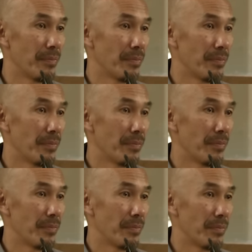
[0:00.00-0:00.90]

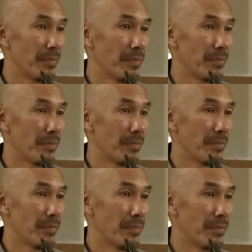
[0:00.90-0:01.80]

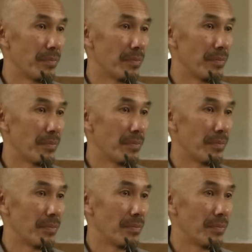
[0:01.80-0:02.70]

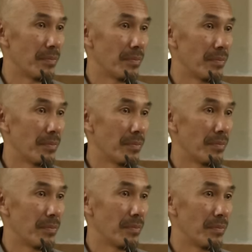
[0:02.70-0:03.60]

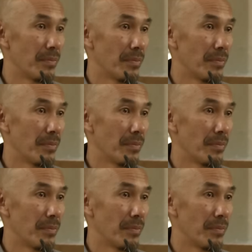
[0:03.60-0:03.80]
Nobody speaks.